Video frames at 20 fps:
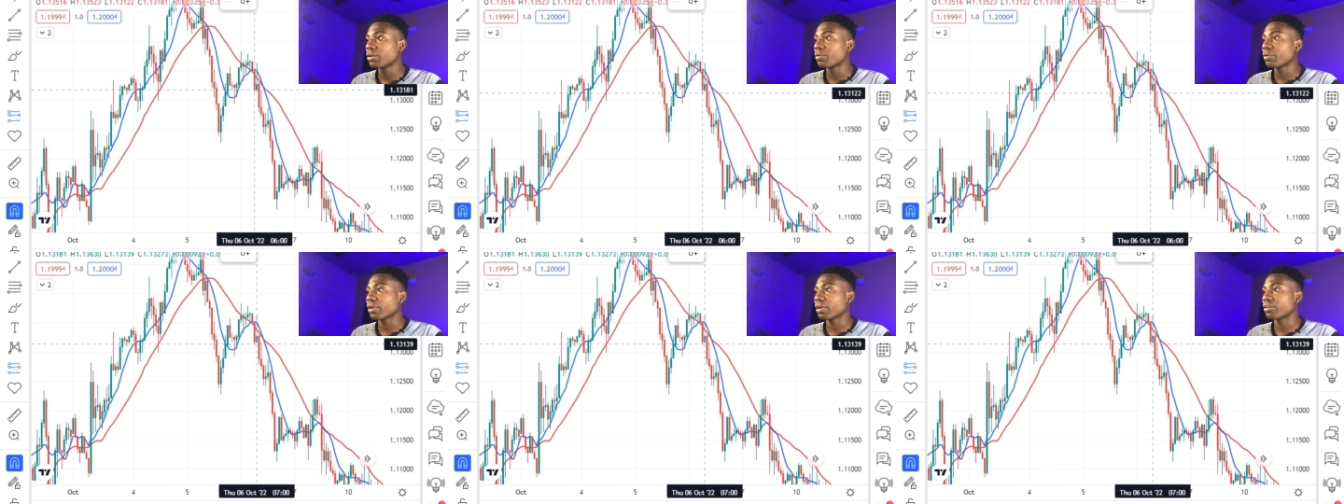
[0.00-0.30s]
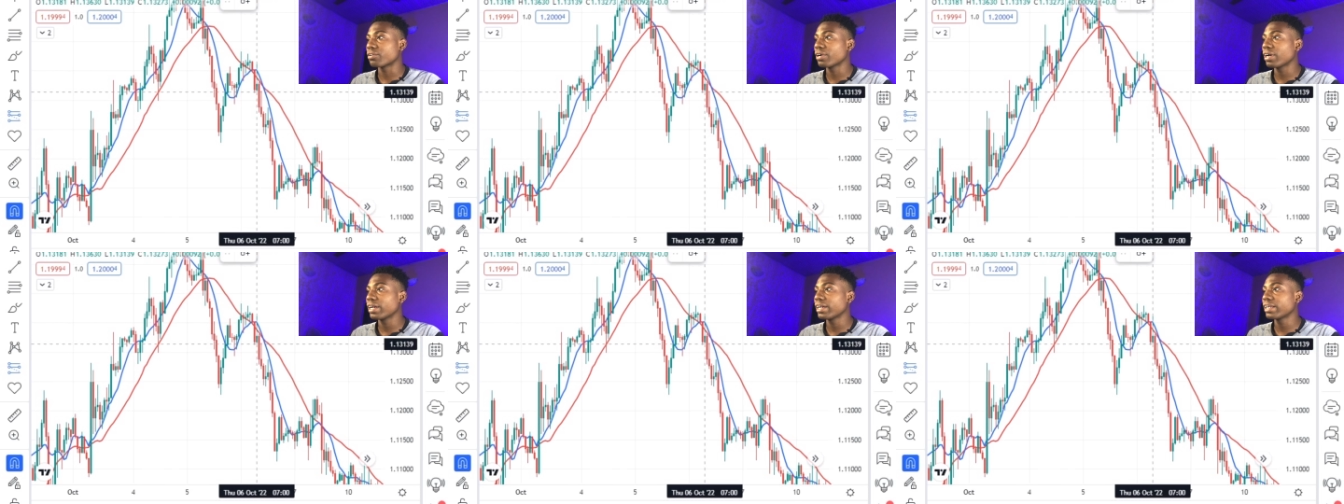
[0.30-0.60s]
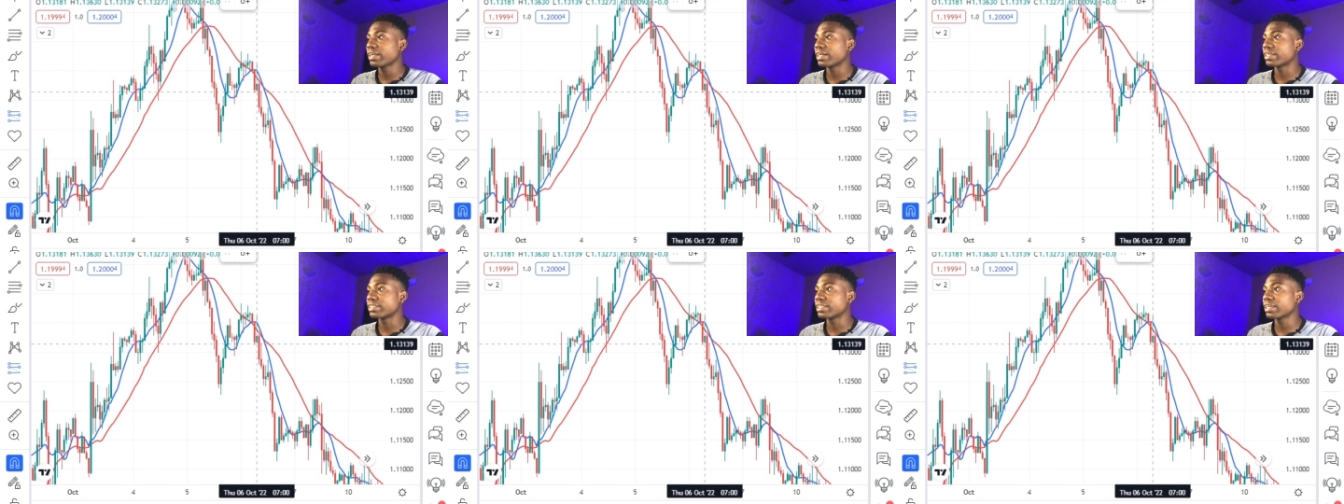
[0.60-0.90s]
we can go
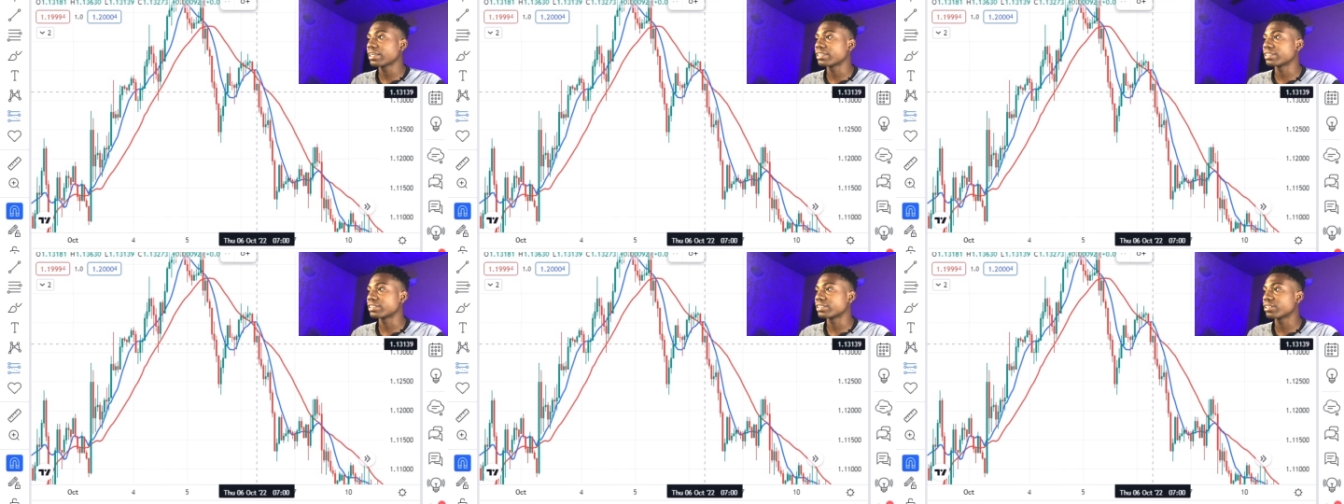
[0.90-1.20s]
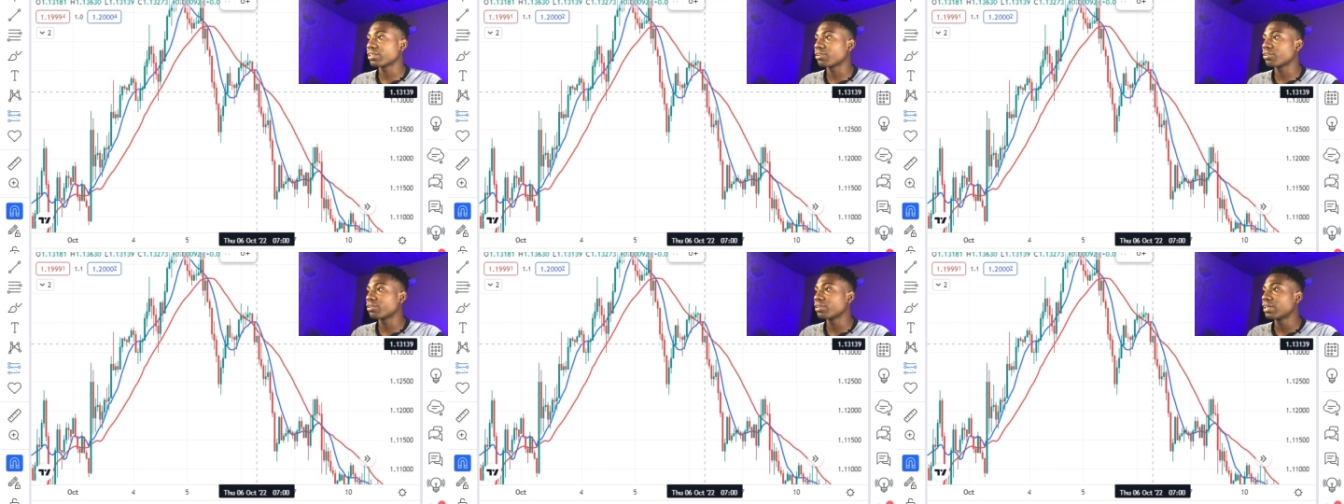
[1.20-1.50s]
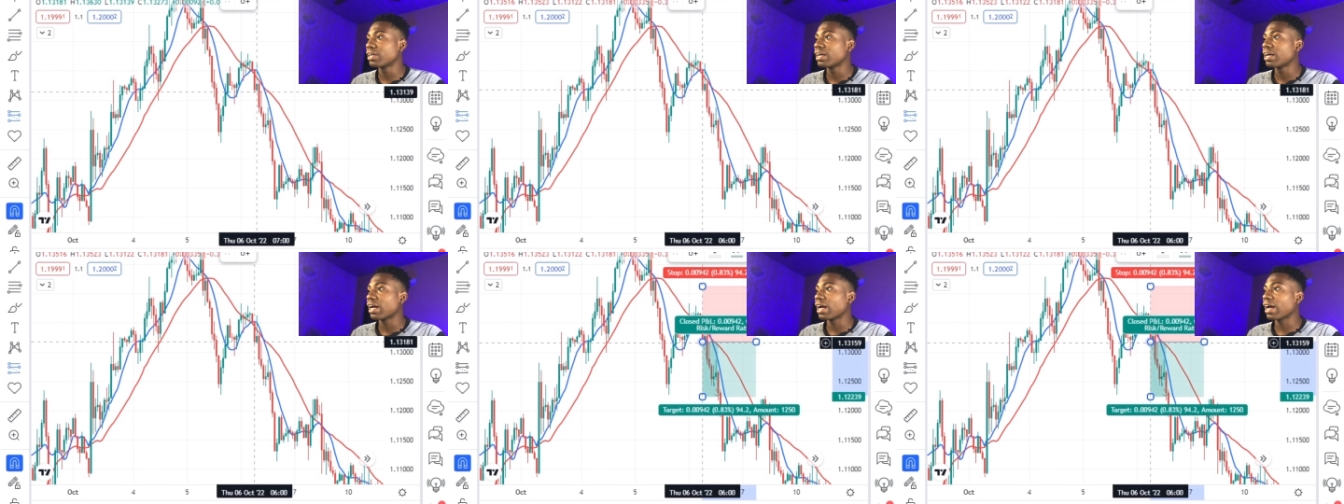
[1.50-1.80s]
ahead and take a sell
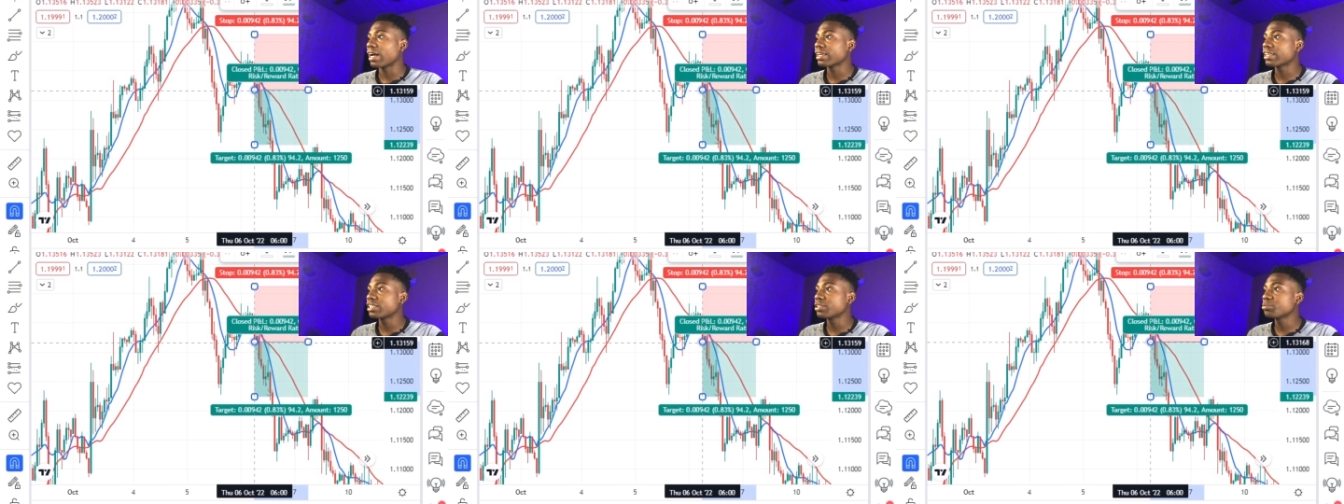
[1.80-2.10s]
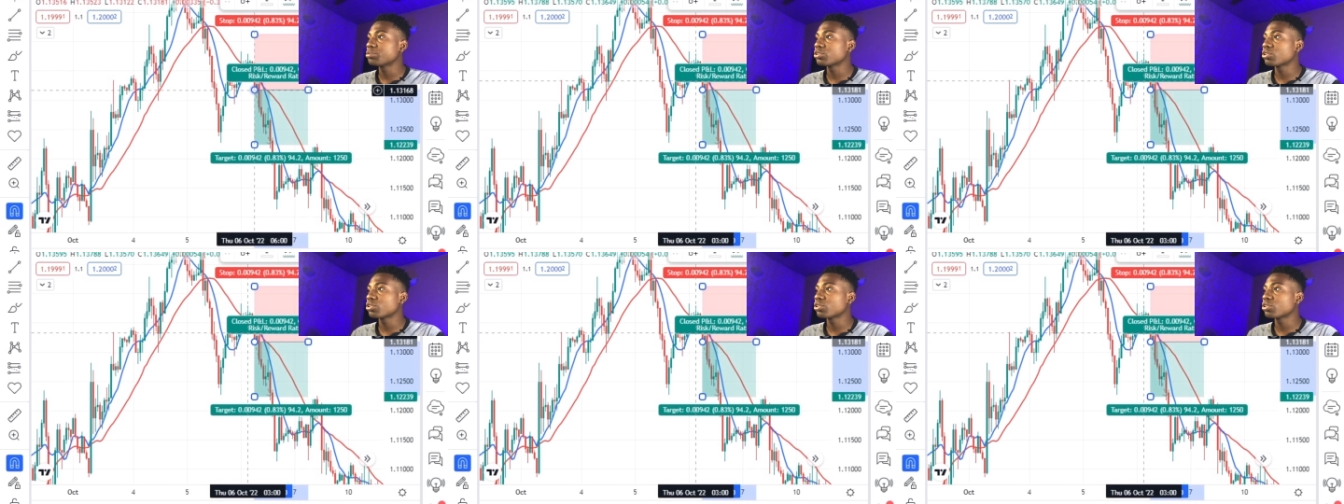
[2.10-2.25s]
and keep